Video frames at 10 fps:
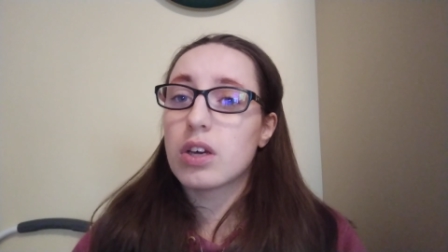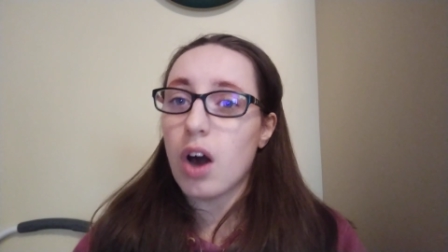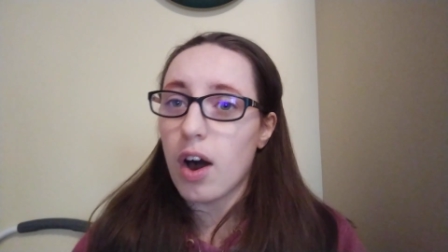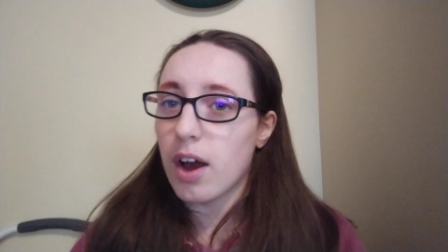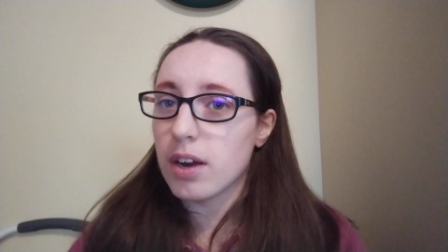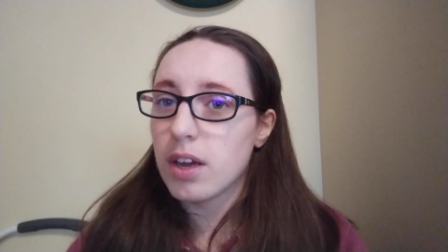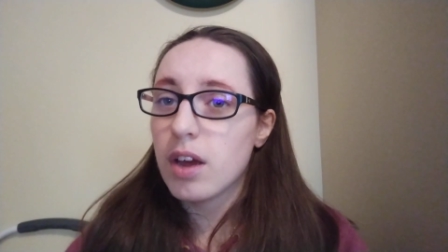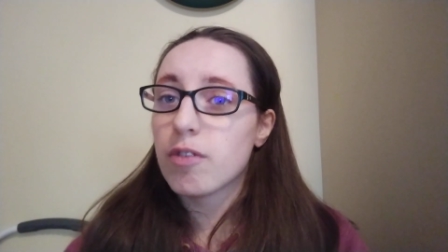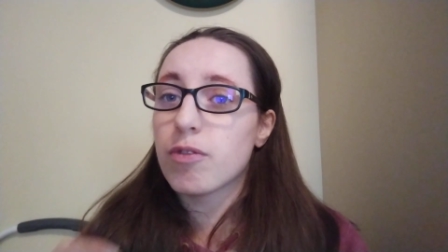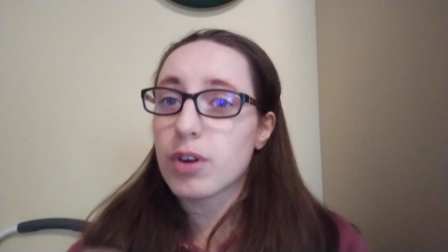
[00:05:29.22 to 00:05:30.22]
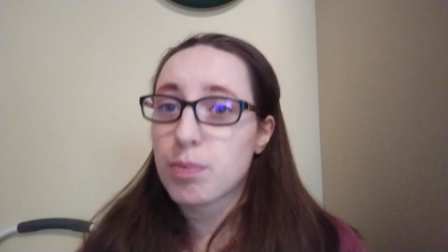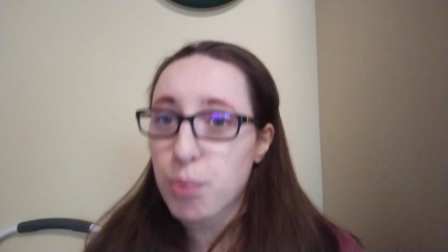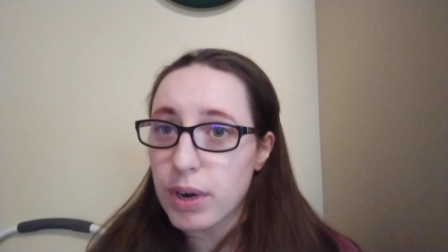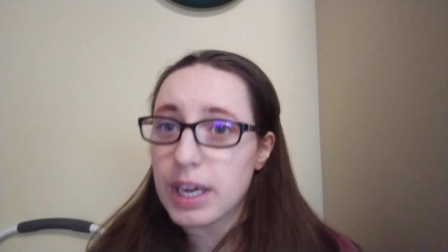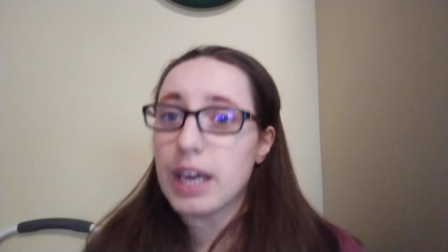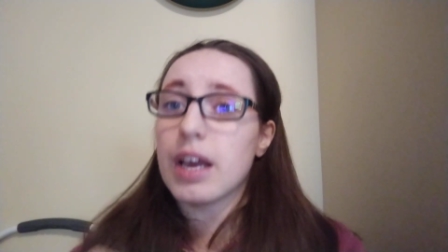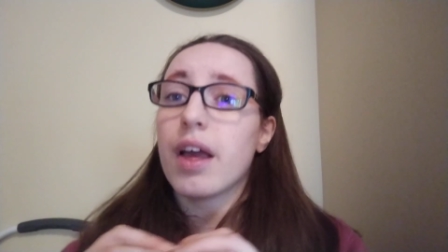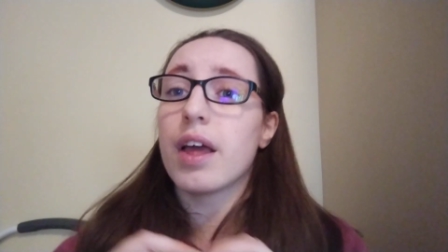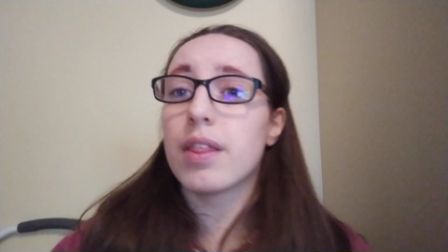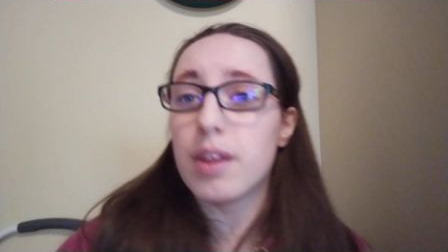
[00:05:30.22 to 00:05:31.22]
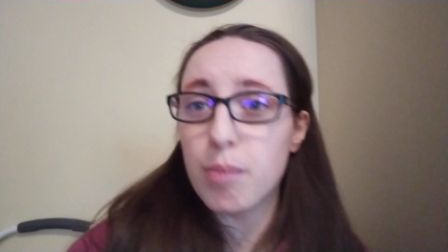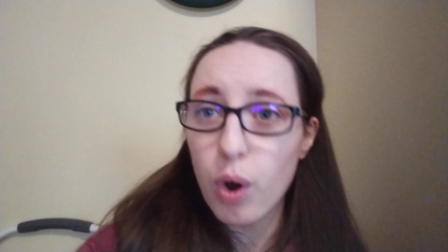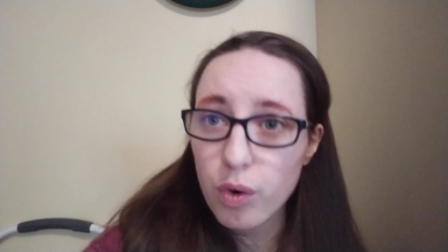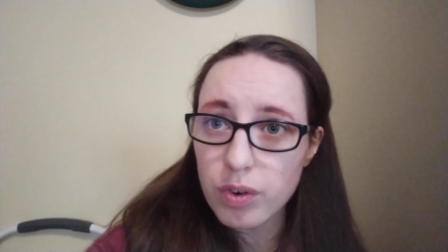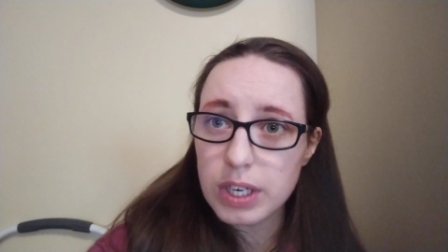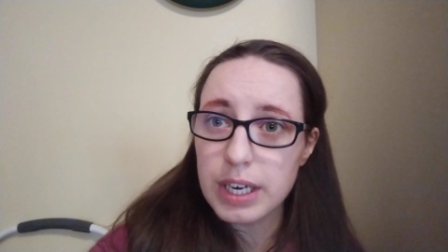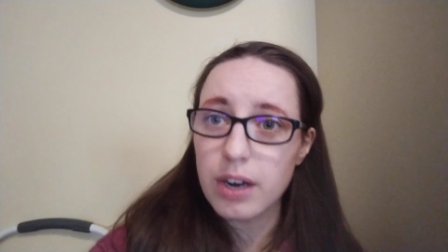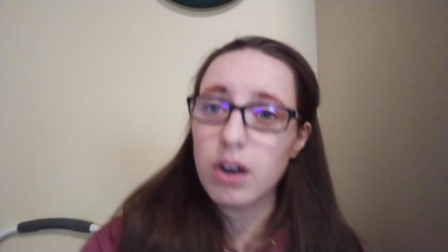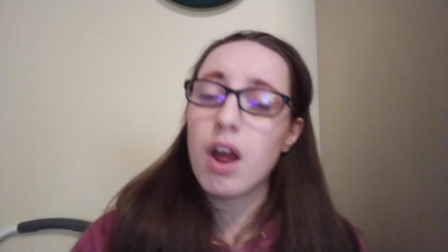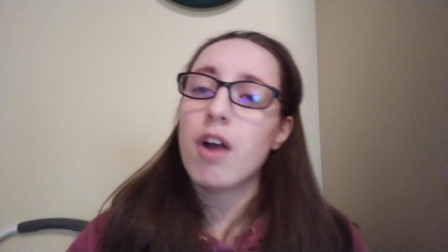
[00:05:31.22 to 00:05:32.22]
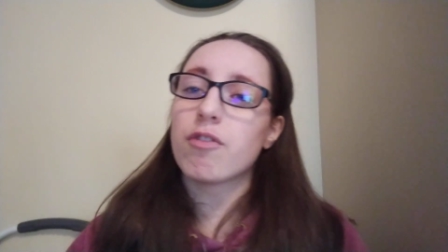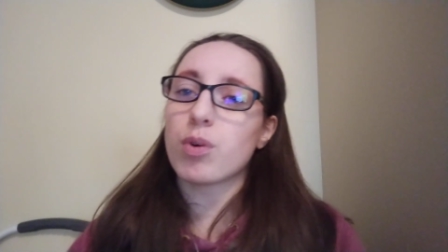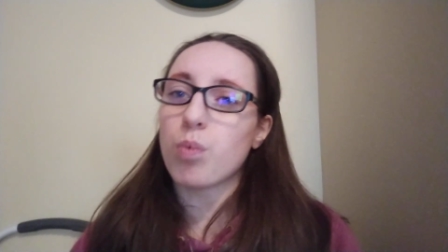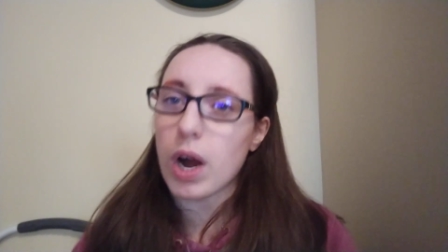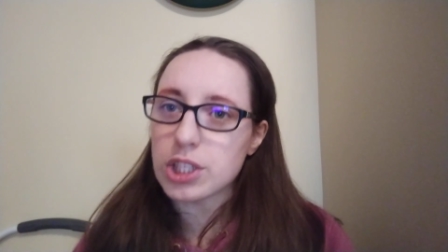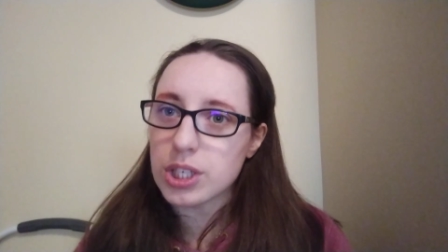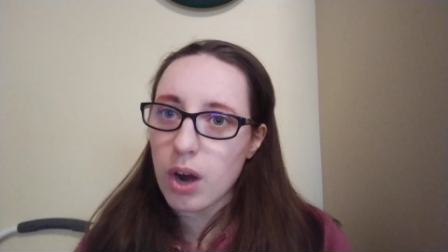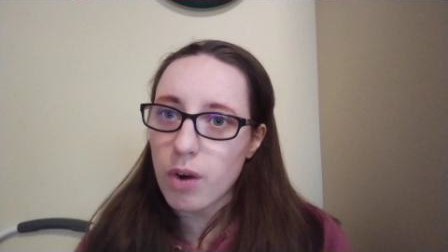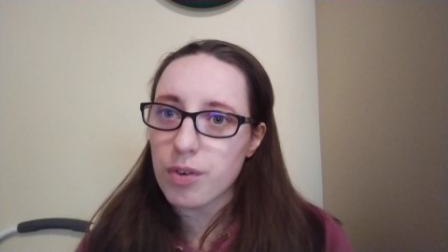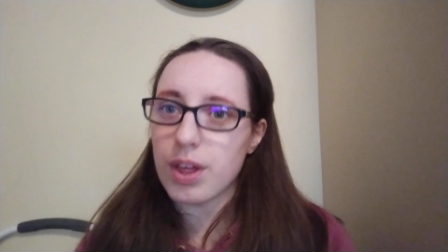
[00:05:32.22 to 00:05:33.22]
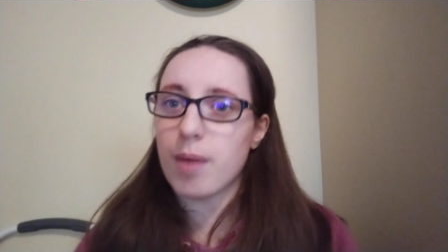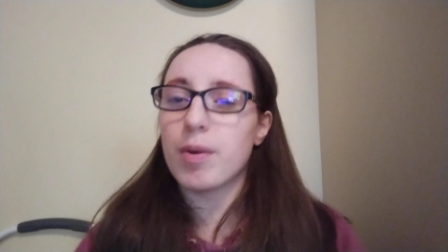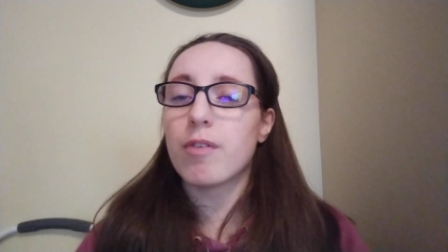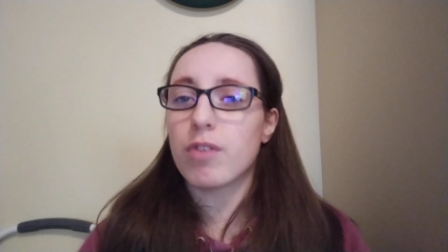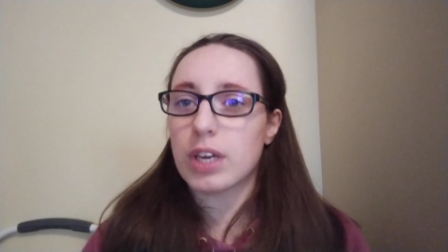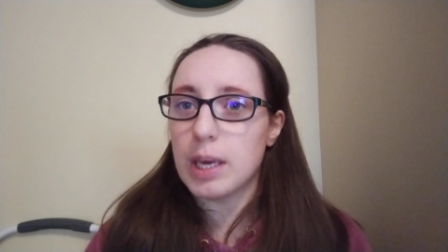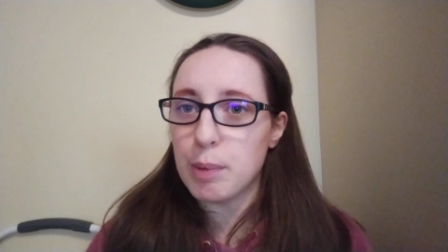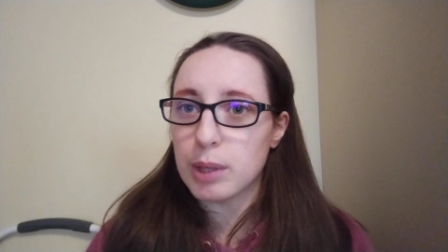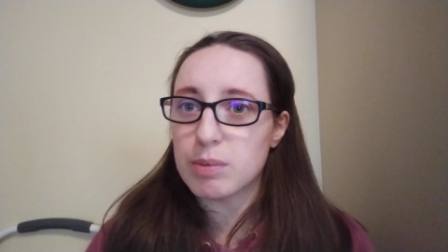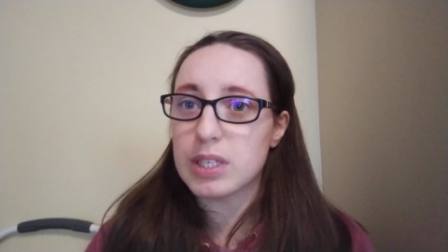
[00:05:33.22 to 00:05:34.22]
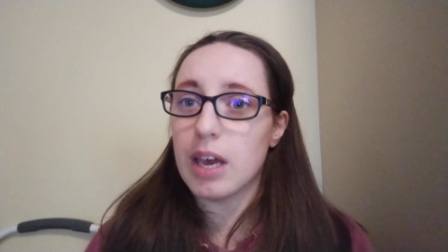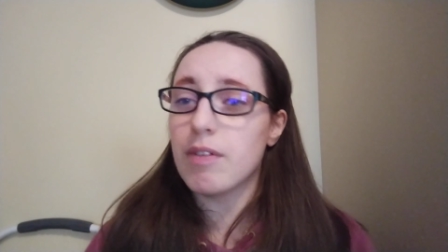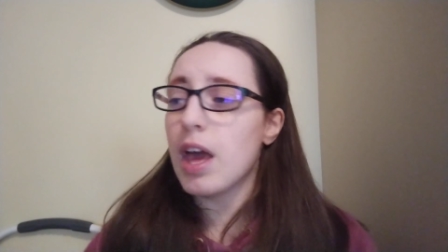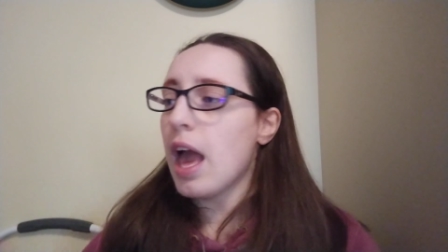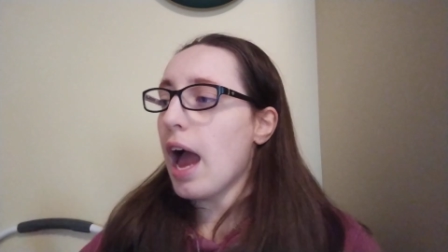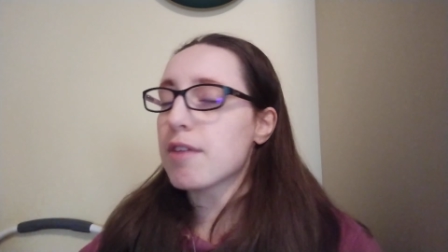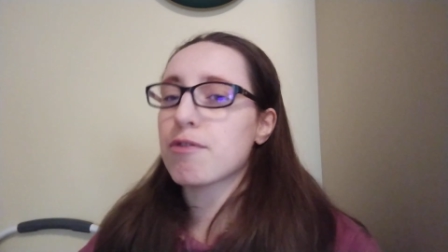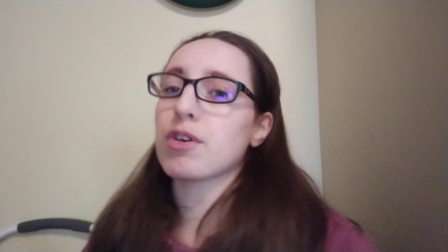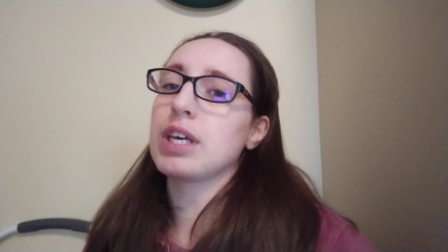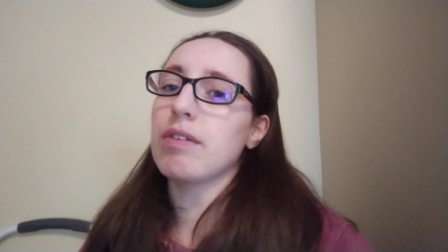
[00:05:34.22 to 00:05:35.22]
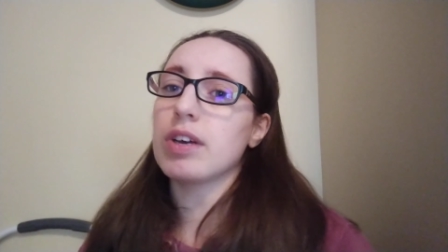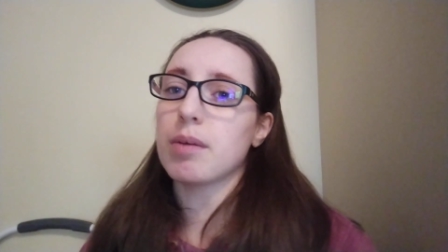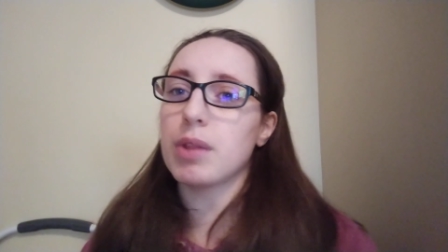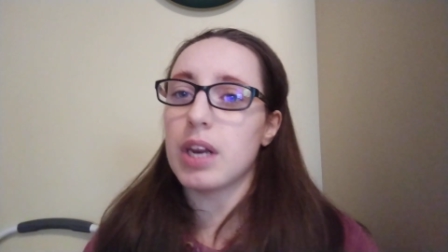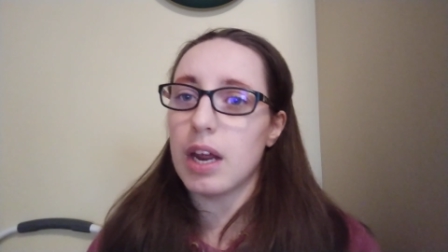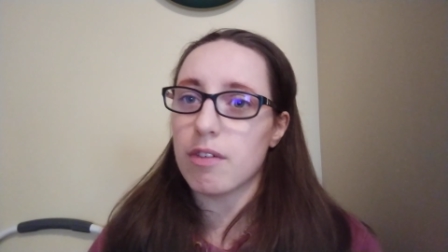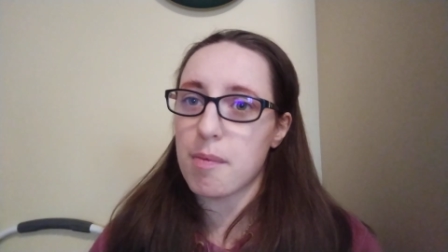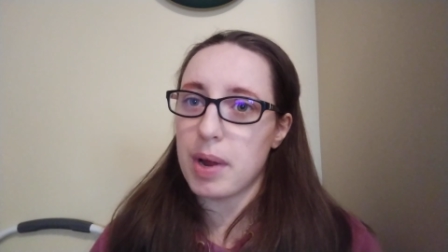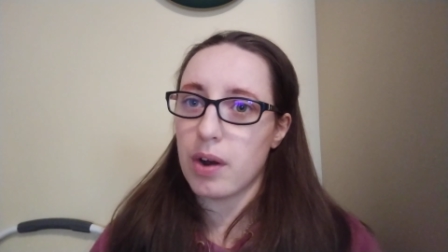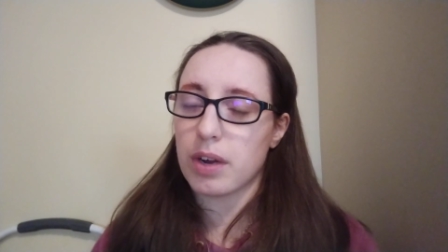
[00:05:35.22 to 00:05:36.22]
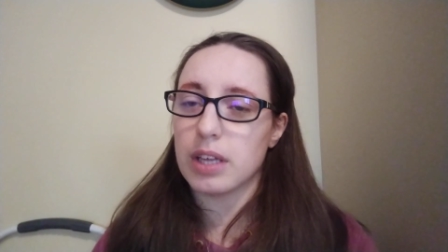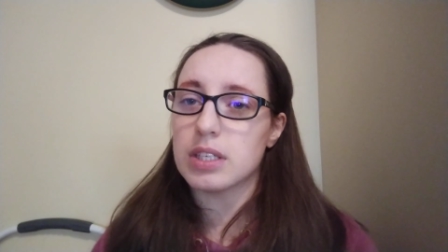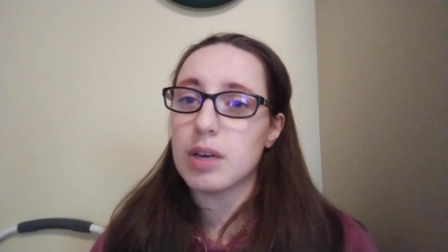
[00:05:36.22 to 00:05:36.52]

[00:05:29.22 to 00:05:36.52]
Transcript: God for bringing them over here, for watching over them, for keeping them safe, and for giving them the Native Americans.